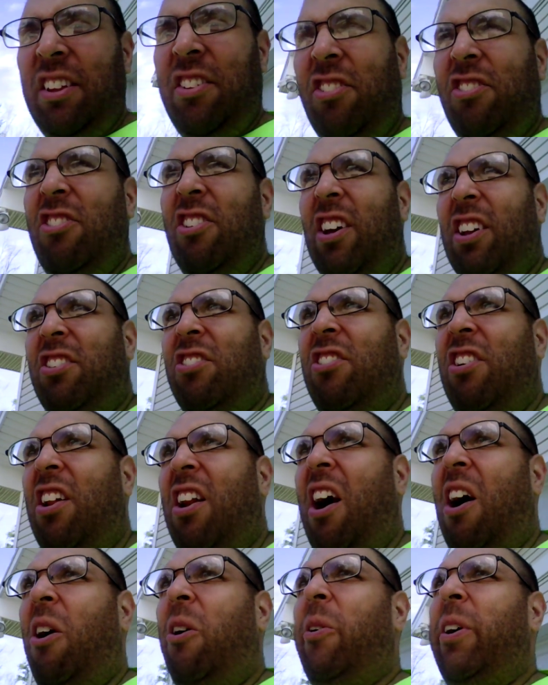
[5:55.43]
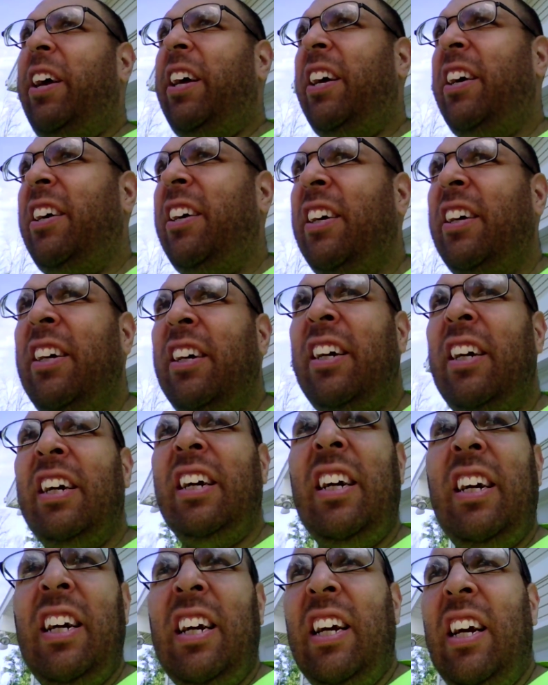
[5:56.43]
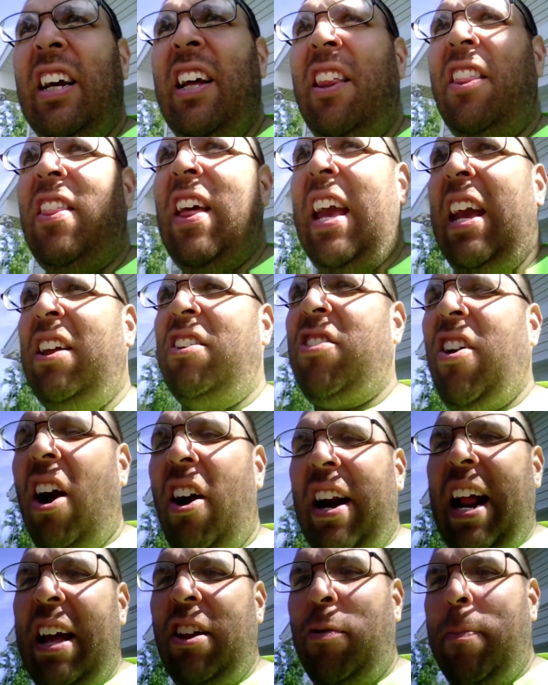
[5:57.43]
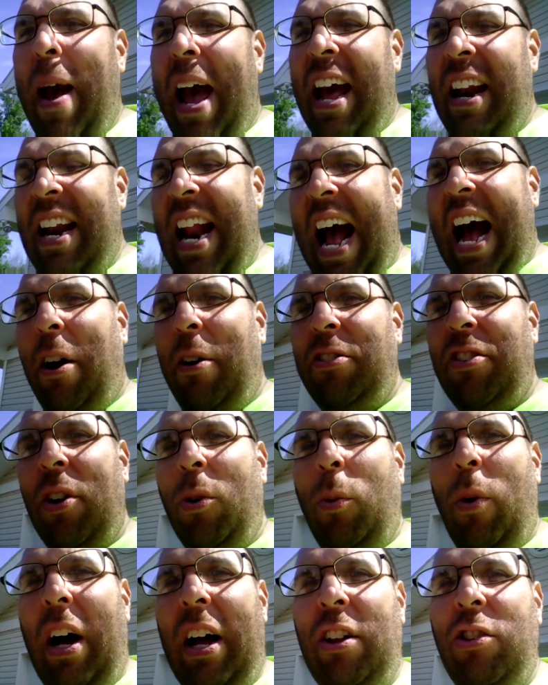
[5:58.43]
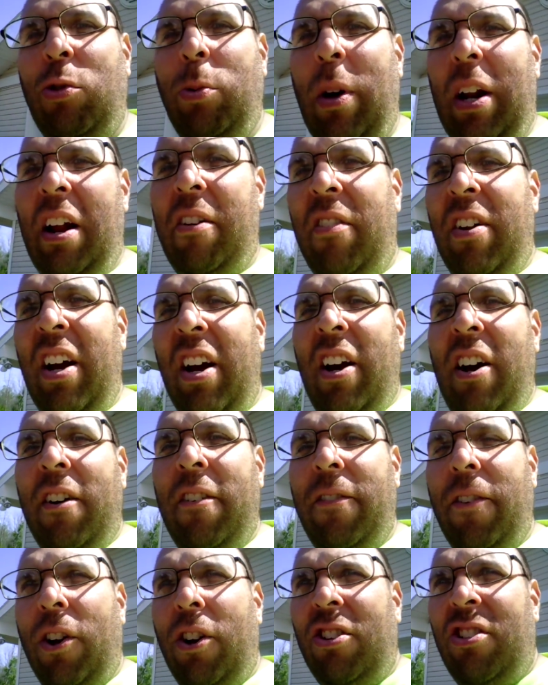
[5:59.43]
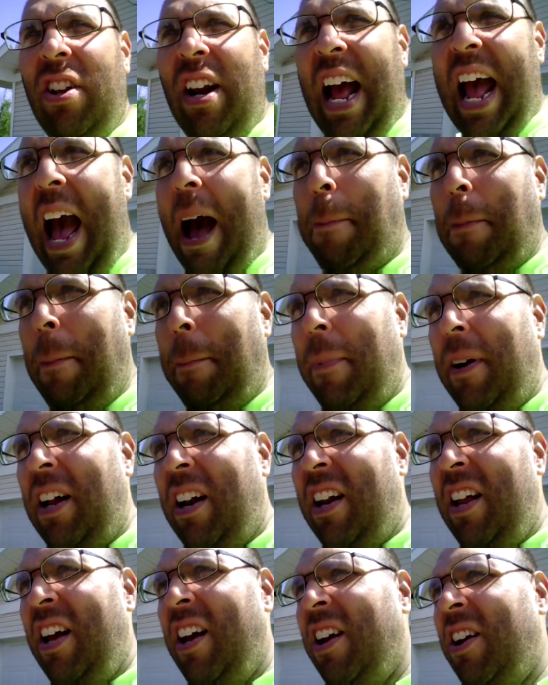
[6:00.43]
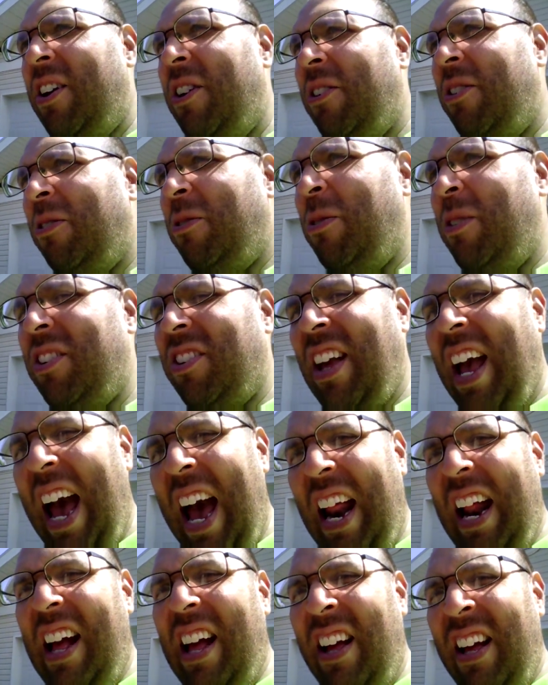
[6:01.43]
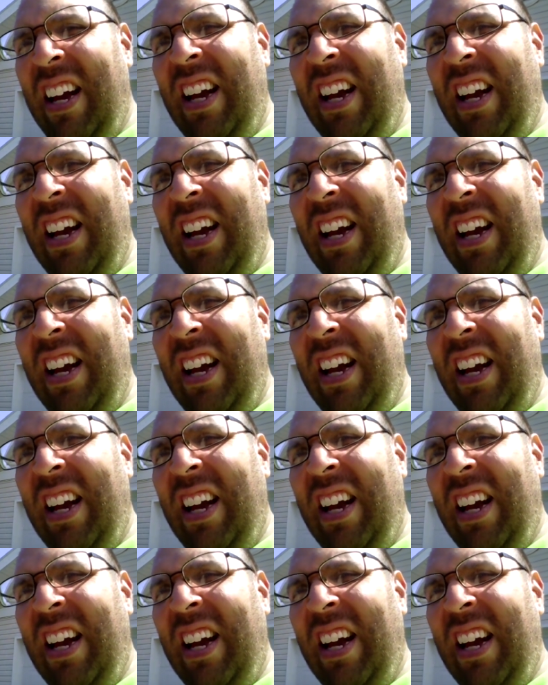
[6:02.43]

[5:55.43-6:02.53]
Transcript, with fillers: It's just you know, things aren't as bad now as it was when it first had happened, but it was kind